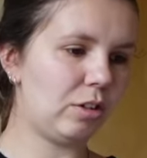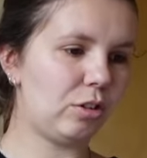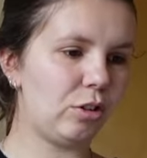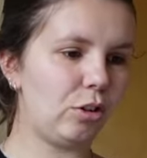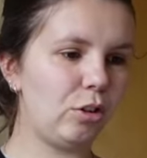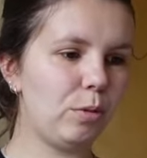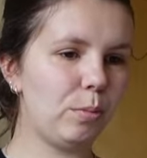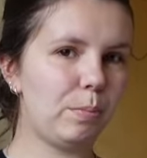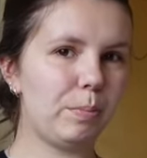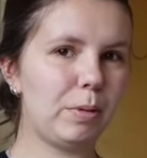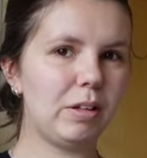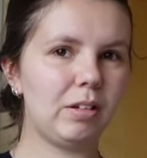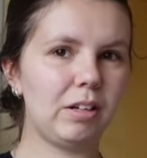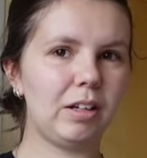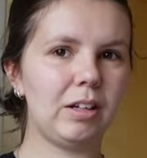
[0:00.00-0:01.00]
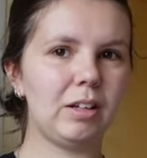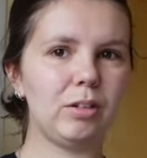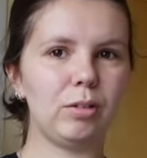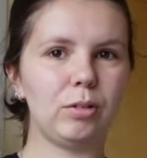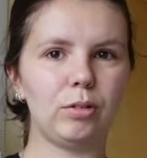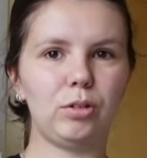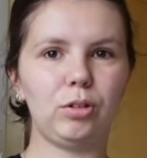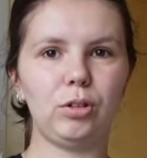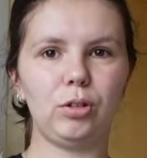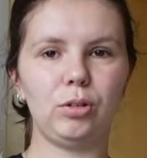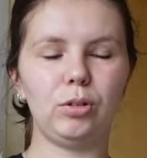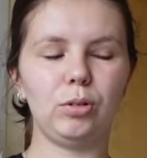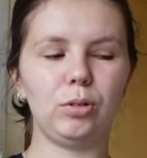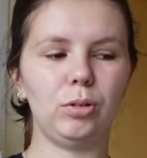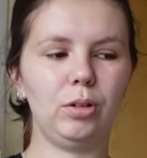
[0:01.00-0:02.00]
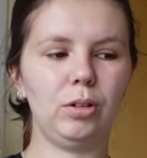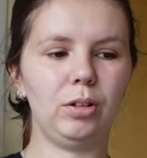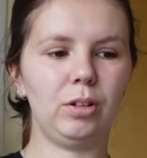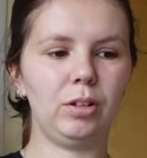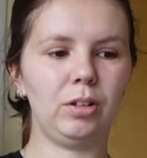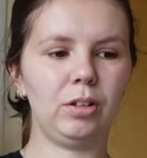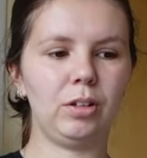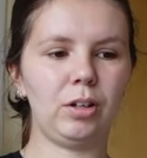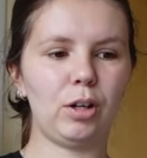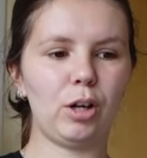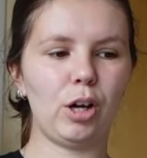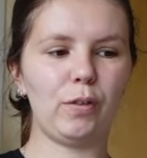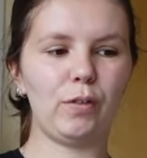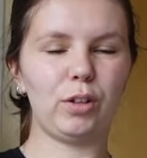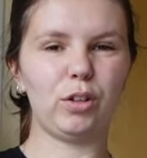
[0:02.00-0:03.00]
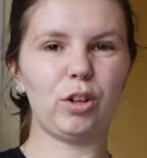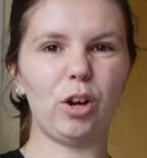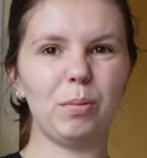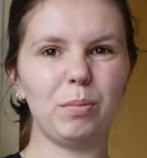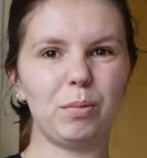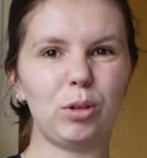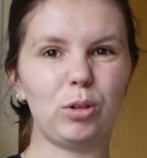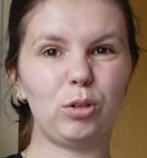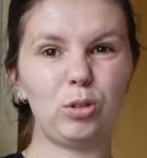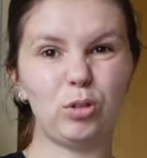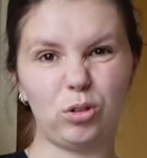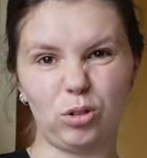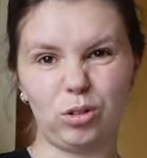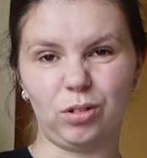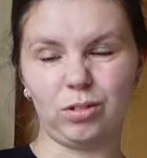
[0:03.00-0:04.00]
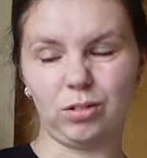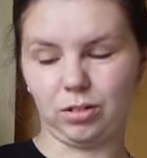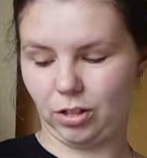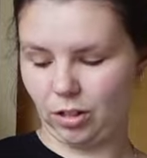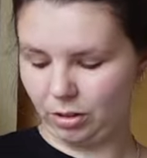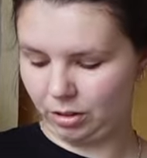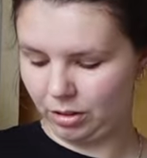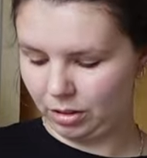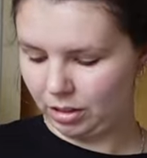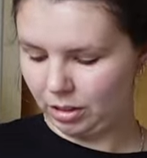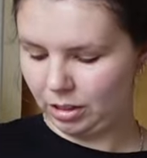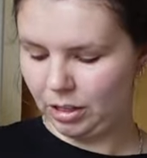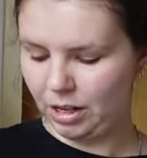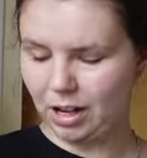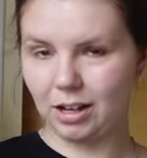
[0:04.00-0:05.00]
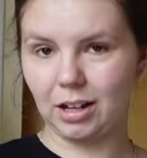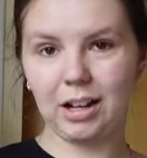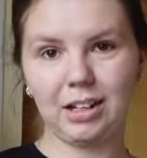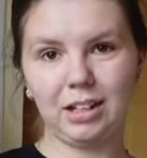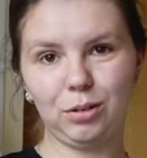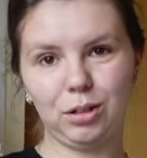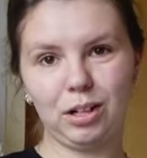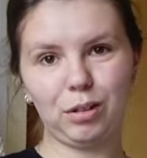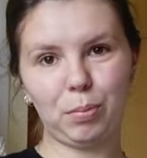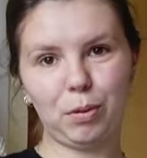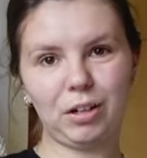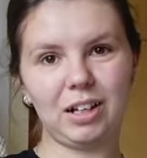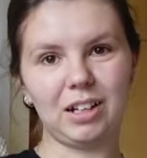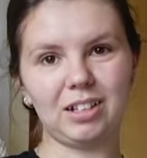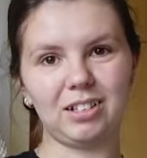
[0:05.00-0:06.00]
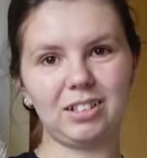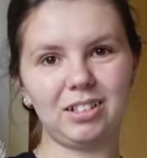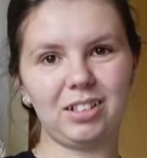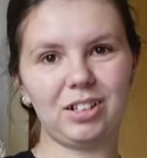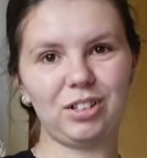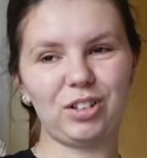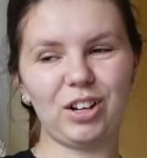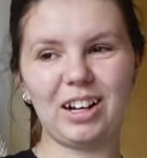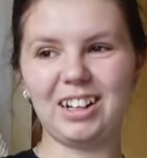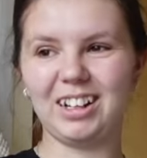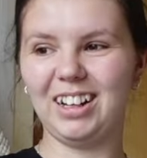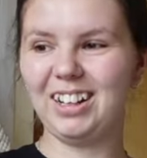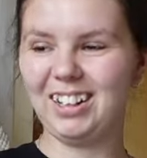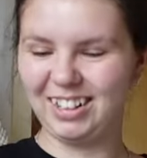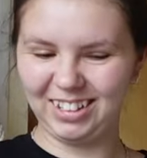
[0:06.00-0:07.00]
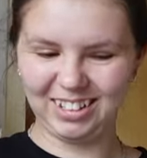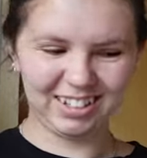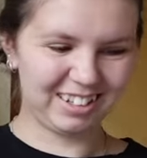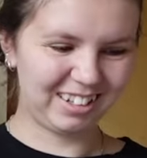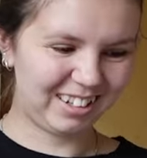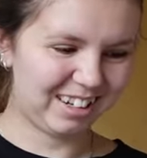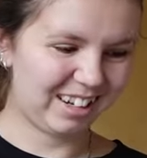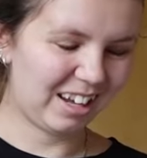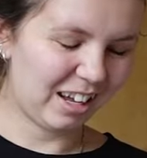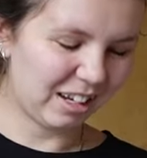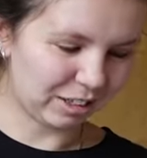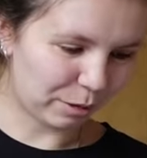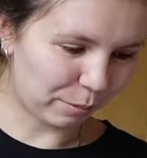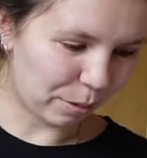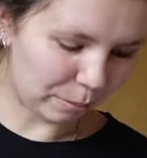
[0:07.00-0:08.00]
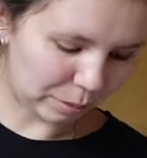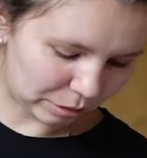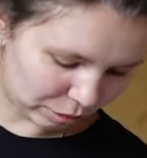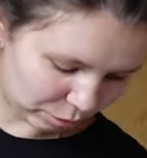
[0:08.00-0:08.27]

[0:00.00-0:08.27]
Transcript: too busy or too over the top or too short. So yeah, and this one has pockets, so it's great. Could probably